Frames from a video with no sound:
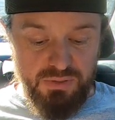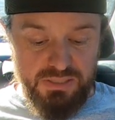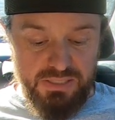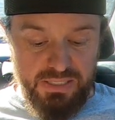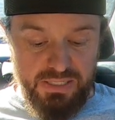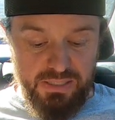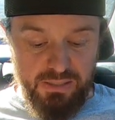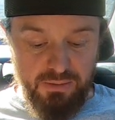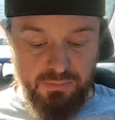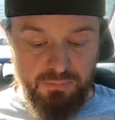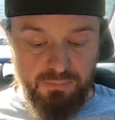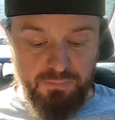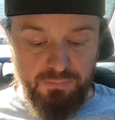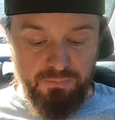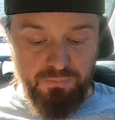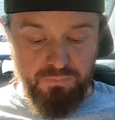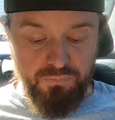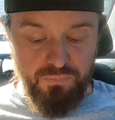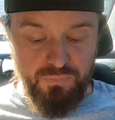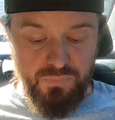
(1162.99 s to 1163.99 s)
Salem
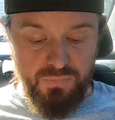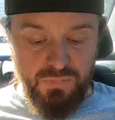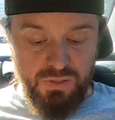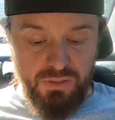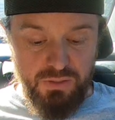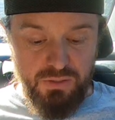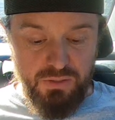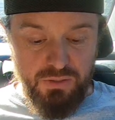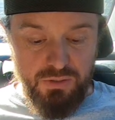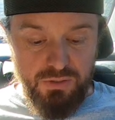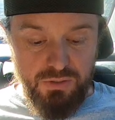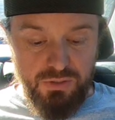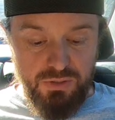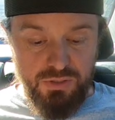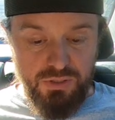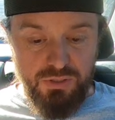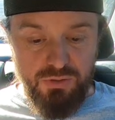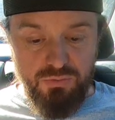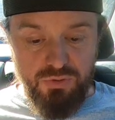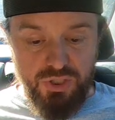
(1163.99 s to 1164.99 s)

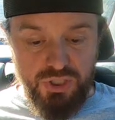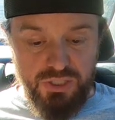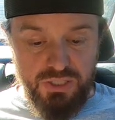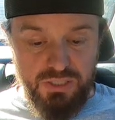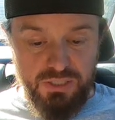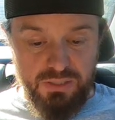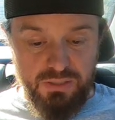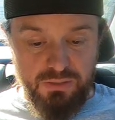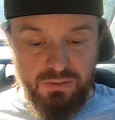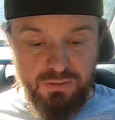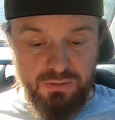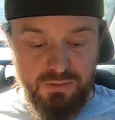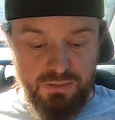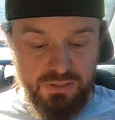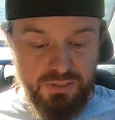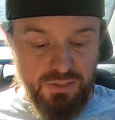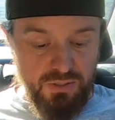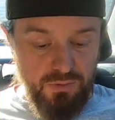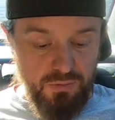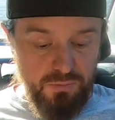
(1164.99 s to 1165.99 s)
to Eugene.
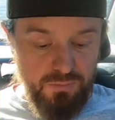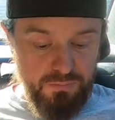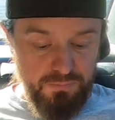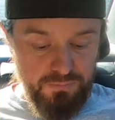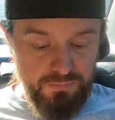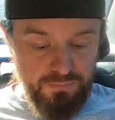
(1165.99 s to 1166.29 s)
So